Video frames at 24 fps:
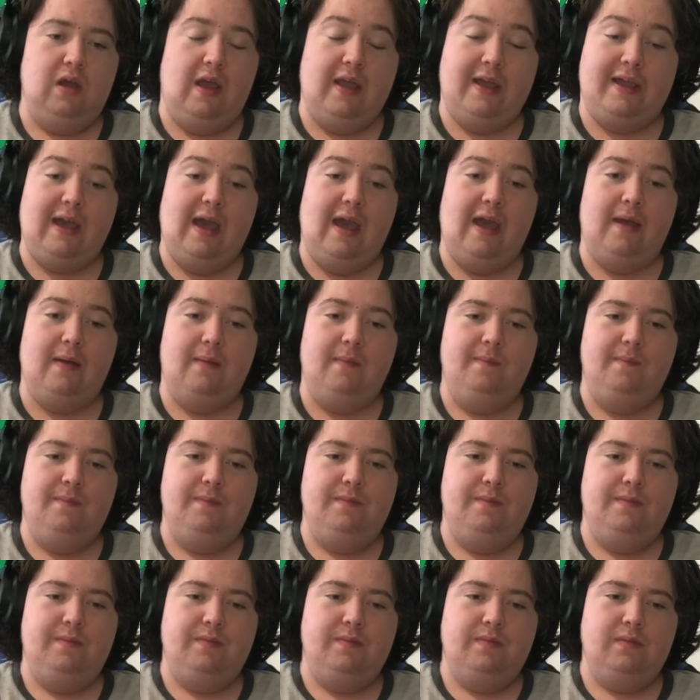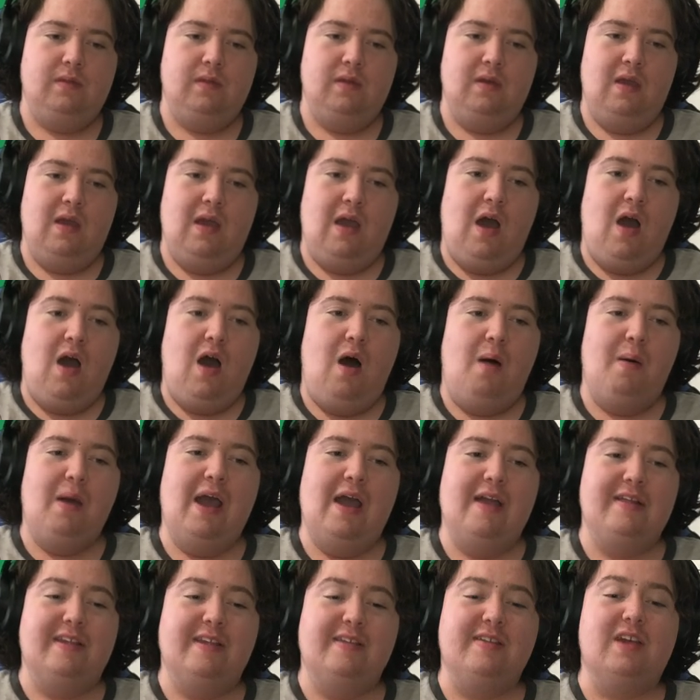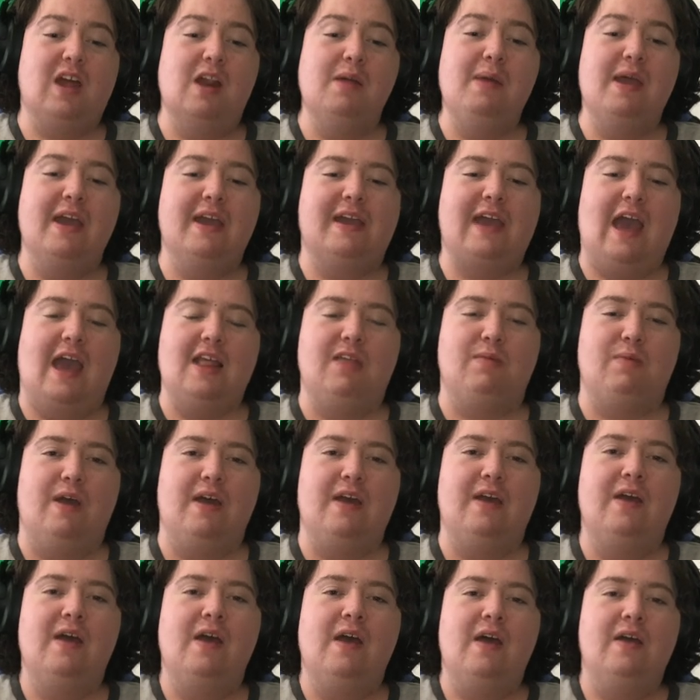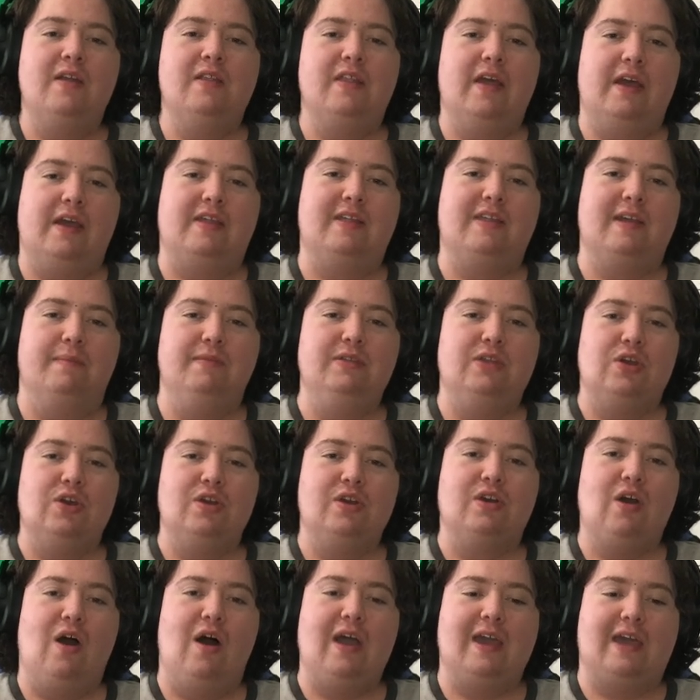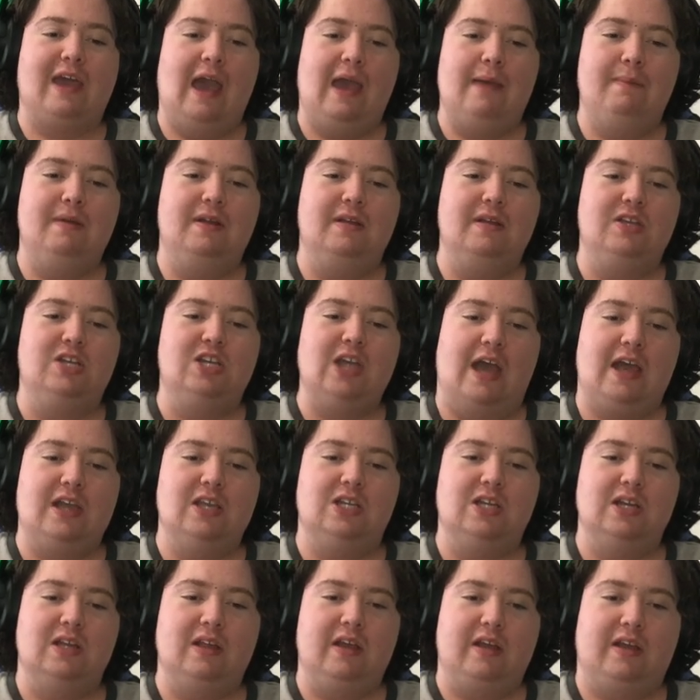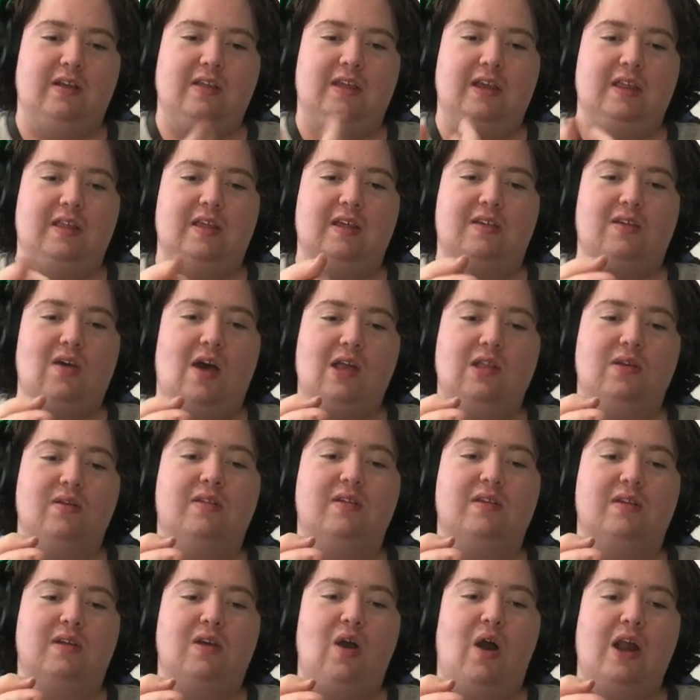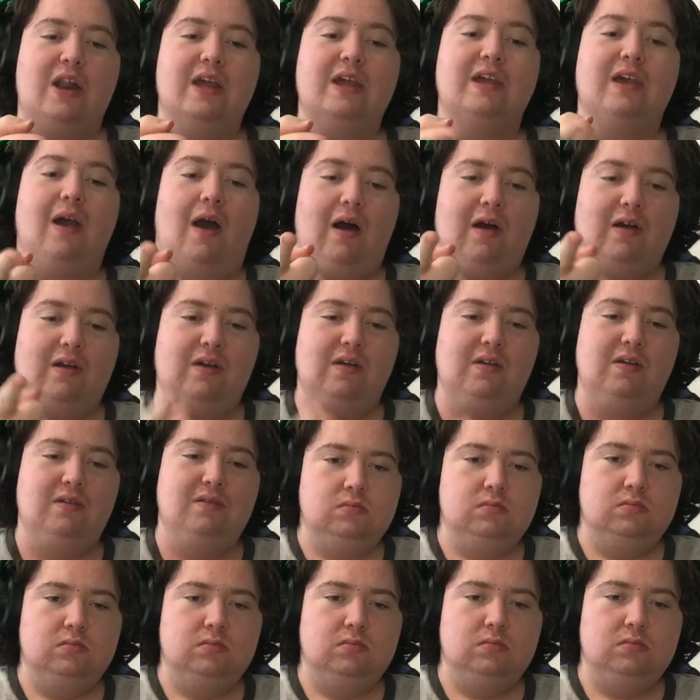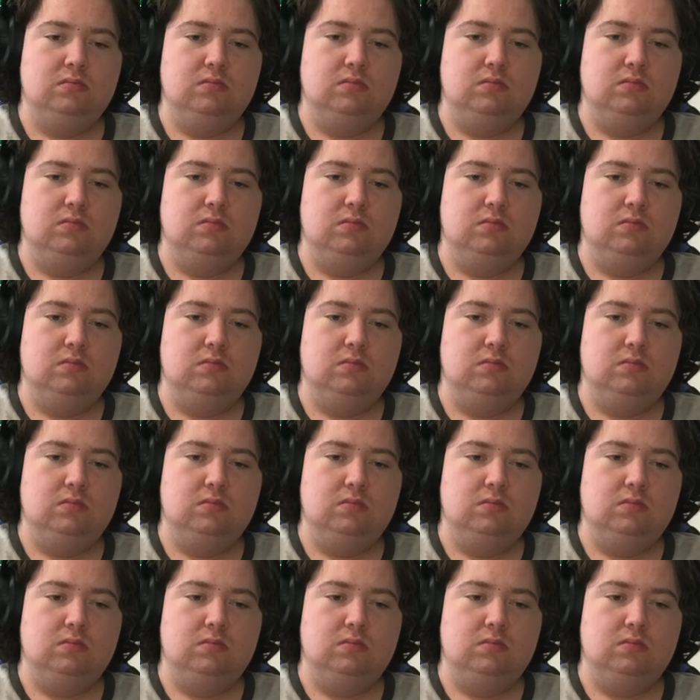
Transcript: Okay. My name's Gene. I mean, is this gonna be a case where like some new guy came in and changed it? Like, cause he, this guy looks kind of young. So what can I do for you?